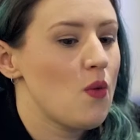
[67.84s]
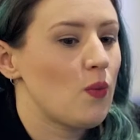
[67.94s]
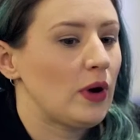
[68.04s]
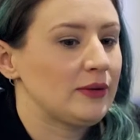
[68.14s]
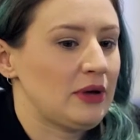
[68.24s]

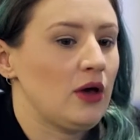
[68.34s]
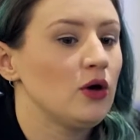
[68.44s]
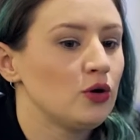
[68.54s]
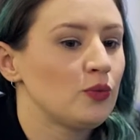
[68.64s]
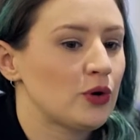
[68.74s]
When I'm at
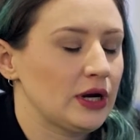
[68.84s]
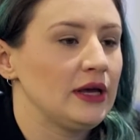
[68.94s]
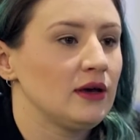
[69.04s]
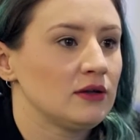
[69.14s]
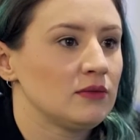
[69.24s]
home
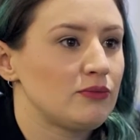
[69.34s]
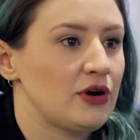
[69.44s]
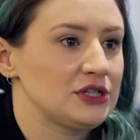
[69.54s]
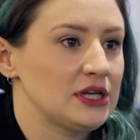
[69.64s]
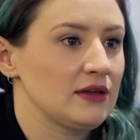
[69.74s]
working on
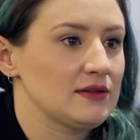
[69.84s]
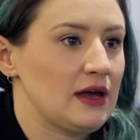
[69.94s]
projects,